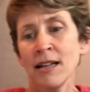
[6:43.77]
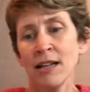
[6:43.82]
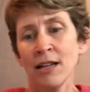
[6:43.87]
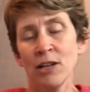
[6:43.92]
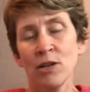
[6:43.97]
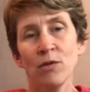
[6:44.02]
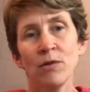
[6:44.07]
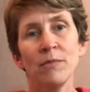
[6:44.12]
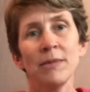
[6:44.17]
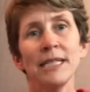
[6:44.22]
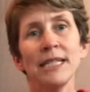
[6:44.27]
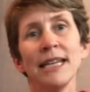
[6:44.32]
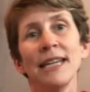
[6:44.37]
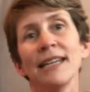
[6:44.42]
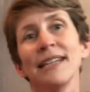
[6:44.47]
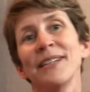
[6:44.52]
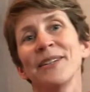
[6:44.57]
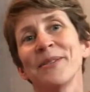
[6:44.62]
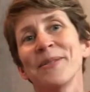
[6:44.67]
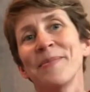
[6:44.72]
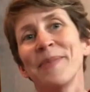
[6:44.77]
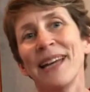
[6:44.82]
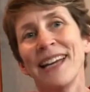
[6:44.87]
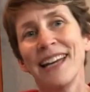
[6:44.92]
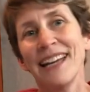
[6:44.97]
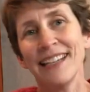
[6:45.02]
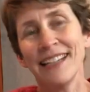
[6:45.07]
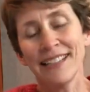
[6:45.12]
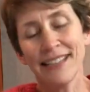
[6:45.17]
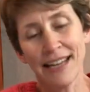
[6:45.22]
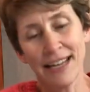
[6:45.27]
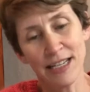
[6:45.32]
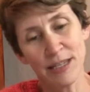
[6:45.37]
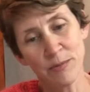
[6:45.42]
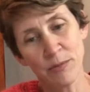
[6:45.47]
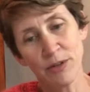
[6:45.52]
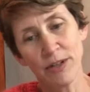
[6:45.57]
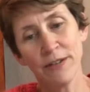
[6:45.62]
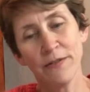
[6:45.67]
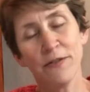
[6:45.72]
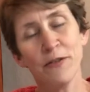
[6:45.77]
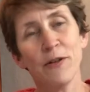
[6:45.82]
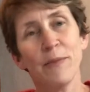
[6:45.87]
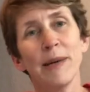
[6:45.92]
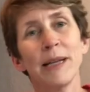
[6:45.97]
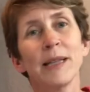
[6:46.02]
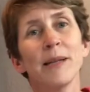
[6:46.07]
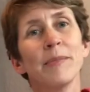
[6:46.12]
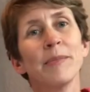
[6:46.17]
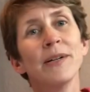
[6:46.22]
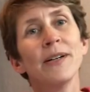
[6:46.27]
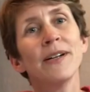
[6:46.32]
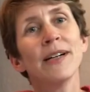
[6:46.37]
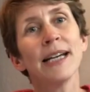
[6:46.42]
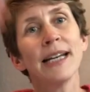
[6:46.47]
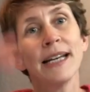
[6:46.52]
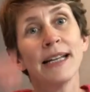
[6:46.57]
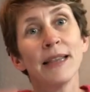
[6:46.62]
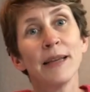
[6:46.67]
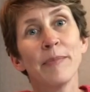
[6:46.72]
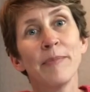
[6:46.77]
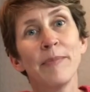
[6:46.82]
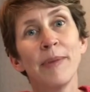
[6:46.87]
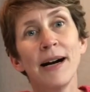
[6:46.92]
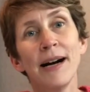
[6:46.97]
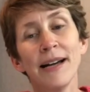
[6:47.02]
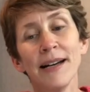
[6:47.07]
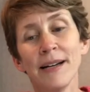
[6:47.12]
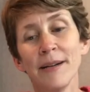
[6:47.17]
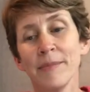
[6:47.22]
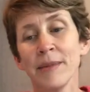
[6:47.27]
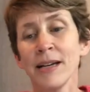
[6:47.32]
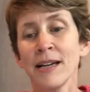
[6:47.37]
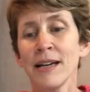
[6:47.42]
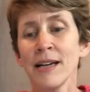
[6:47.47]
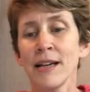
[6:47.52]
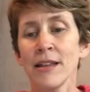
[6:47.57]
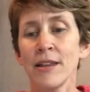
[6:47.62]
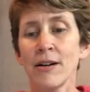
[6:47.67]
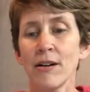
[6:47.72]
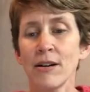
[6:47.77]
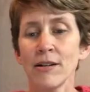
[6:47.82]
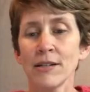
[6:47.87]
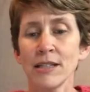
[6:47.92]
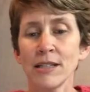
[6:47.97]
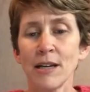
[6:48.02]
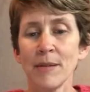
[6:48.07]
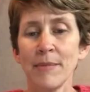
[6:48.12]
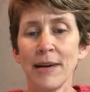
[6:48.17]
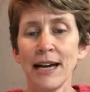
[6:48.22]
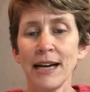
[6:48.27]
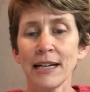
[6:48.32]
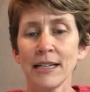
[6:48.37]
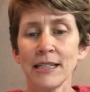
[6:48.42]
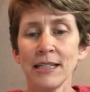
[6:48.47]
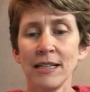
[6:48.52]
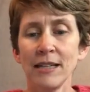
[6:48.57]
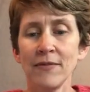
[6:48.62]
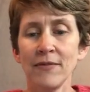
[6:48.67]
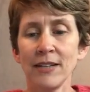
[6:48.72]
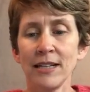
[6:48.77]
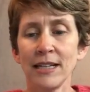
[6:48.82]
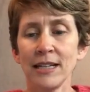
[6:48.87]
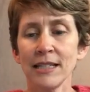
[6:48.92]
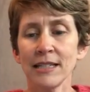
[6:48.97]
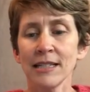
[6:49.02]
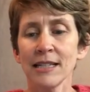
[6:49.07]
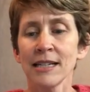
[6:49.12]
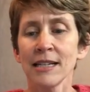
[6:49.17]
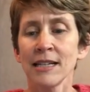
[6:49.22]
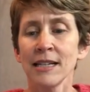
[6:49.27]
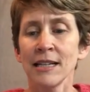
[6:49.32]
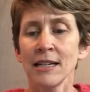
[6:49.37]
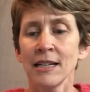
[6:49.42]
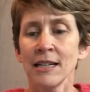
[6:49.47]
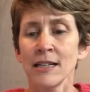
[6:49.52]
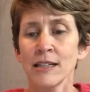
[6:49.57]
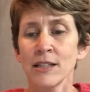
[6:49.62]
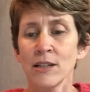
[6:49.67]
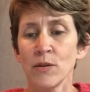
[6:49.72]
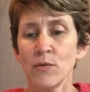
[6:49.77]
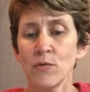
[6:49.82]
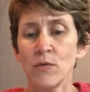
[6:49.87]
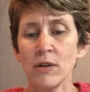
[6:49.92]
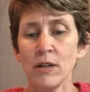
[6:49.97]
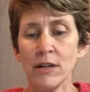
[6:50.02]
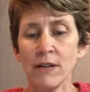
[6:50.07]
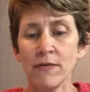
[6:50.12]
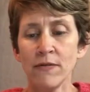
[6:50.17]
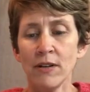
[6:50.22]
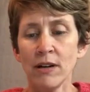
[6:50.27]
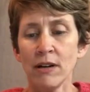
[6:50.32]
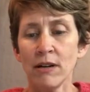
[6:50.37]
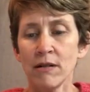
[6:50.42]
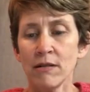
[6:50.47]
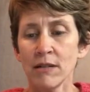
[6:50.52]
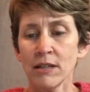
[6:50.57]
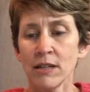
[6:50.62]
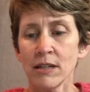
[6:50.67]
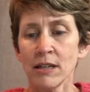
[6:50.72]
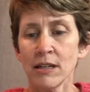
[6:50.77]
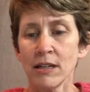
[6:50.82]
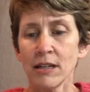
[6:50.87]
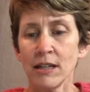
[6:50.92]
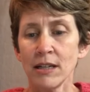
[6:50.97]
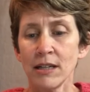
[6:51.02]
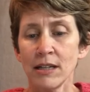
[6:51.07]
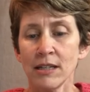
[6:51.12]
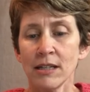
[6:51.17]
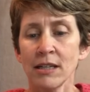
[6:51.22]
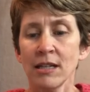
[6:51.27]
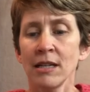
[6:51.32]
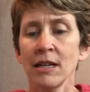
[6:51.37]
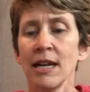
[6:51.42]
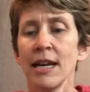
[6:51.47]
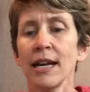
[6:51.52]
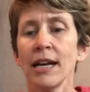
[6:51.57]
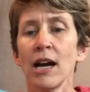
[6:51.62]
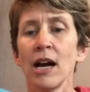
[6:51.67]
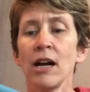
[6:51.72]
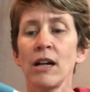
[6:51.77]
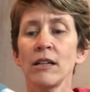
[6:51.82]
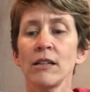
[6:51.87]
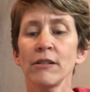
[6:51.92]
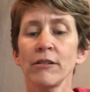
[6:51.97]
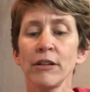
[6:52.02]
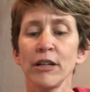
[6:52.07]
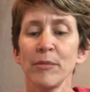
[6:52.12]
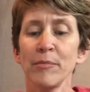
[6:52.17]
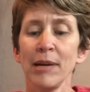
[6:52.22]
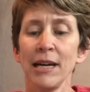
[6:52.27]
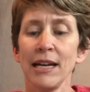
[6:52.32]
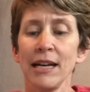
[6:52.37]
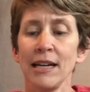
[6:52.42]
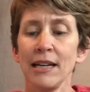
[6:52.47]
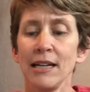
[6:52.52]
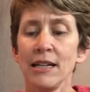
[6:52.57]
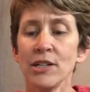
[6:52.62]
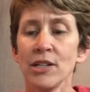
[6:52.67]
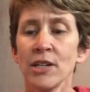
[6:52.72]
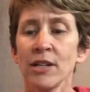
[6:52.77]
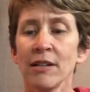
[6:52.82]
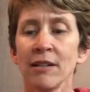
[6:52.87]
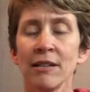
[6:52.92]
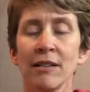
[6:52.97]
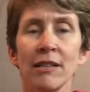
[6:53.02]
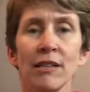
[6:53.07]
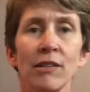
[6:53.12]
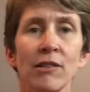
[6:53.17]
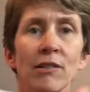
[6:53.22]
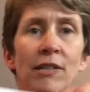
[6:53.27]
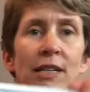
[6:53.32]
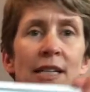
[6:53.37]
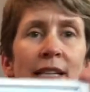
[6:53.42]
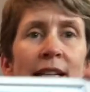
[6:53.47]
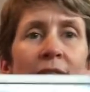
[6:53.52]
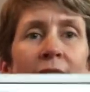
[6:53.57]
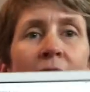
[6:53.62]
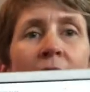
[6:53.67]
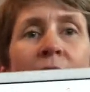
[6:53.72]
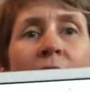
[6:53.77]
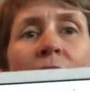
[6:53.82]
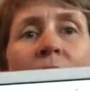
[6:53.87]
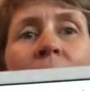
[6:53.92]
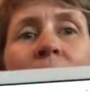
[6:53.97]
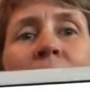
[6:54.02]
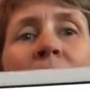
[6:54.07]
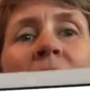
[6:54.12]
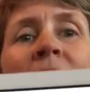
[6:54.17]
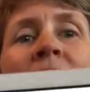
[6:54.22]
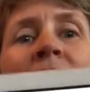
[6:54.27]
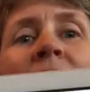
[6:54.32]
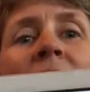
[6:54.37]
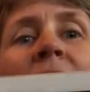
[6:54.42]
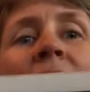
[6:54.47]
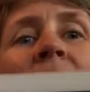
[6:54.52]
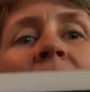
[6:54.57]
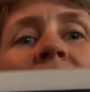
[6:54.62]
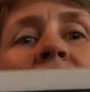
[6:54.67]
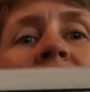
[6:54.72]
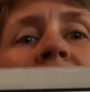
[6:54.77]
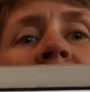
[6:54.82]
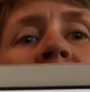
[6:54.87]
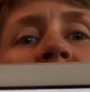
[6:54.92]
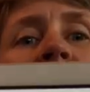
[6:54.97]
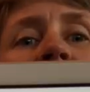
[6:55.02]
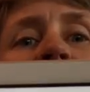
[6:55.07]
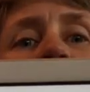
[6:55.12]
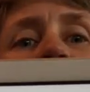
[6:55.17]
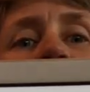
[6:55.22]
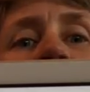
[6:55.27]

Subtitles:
you will be taken to a page that has more info about the book, and at the bottom there are some activities. So one of those is a coloring page that you can download and color